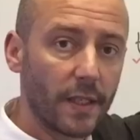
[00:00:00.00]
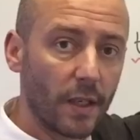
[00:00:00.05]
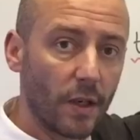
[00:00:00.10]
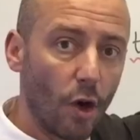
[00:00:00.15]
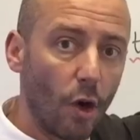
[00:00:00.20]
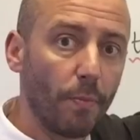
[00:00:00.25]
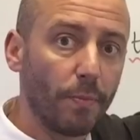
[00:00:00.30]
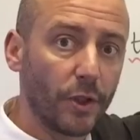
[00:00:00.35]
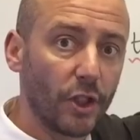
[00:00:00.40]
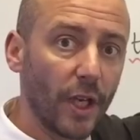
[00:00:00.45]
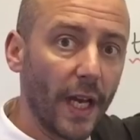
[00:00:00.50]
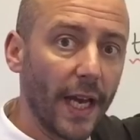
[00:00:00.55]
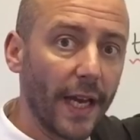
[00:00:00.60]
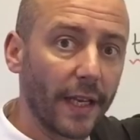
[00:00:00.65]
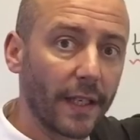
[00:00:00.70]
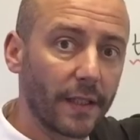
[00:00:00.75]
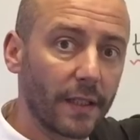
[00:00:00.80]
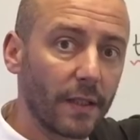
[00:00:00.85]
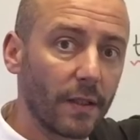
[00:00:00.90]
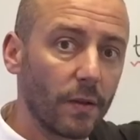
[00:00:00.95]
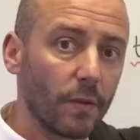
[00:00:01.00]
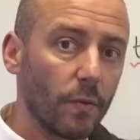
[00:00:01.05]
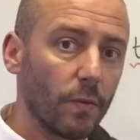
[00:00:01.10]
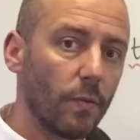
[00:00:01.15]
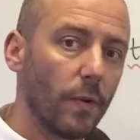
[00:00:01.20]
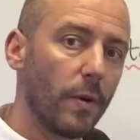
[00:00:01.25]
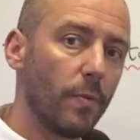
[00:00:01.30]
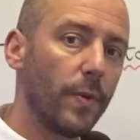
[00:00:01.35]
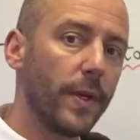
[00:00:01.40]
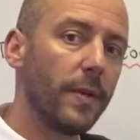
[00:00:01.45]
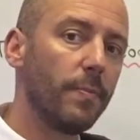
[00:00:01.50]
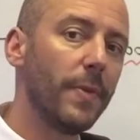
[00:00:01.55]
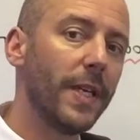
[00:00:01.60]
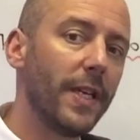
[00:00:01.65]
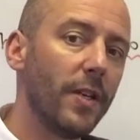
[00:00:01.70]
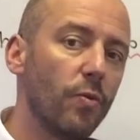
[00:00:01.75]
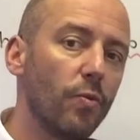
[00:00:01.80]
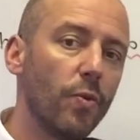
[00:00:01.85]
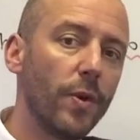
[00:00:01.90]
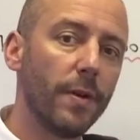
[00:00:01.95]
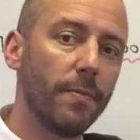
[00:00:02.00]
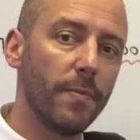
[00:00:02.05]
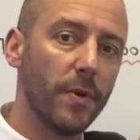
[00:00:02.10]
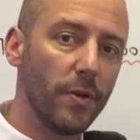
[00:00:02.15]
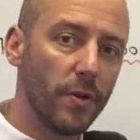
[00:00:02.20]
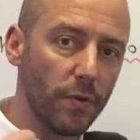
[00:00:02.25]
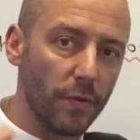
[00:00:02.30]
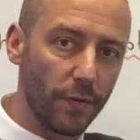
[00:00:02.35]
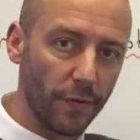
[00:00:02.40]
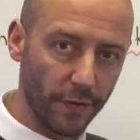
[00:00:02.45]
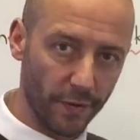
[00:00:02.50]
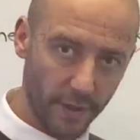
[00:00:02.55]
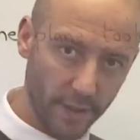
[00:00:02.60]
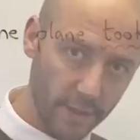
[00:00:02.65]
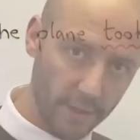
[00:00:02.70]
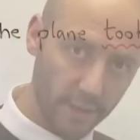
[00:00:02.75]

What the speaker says: an object when we mean remove.